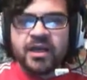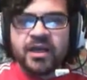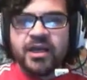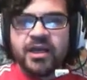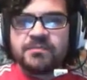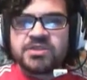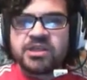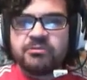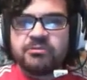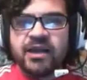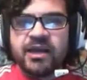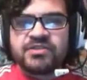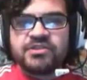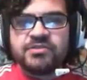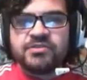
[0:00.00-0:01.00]
So we have 2
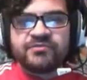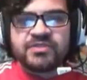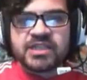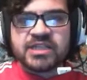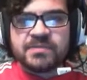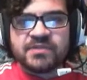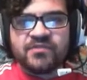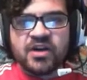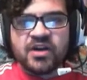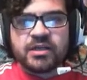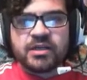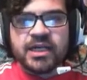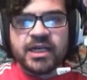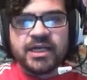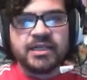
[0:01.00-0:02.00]
different types of
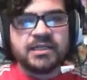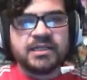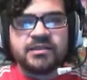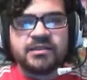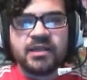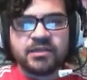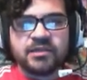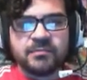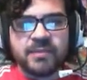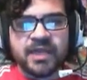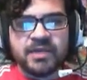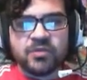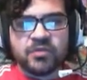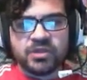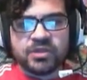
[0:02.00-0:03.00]
Arcanine. The main one
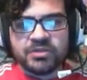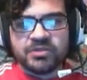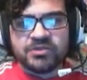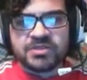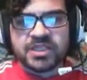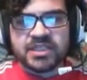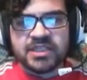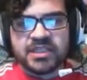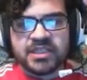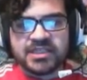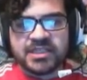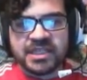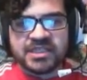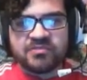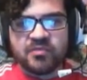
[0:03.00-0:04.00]
that we're using is
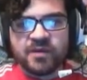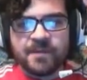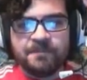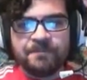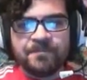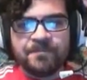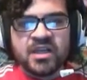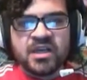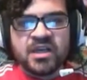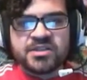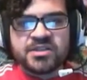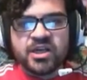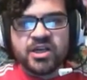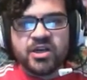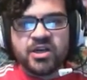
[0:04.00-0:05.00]
this one.
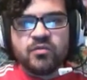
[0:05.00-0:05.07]
So